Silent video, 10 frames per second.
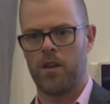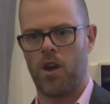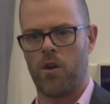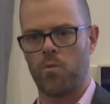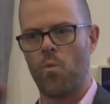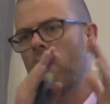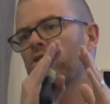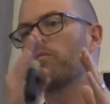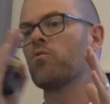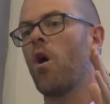going, what
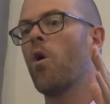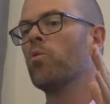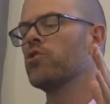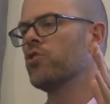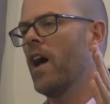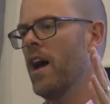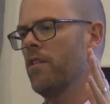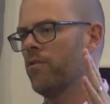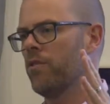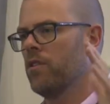type of role would you
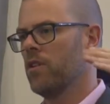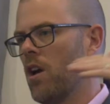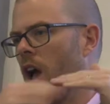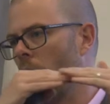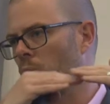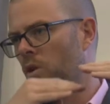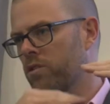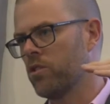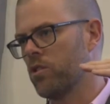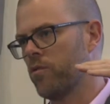have and
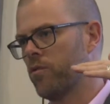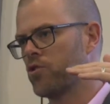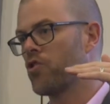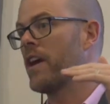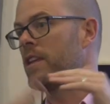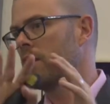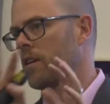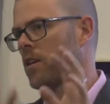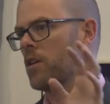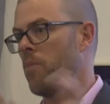what sort of training
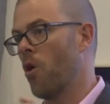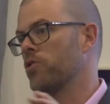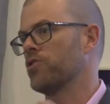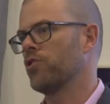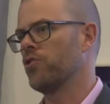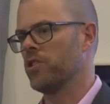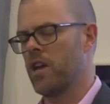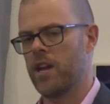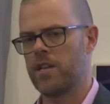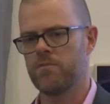components do you
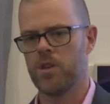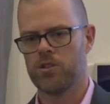need?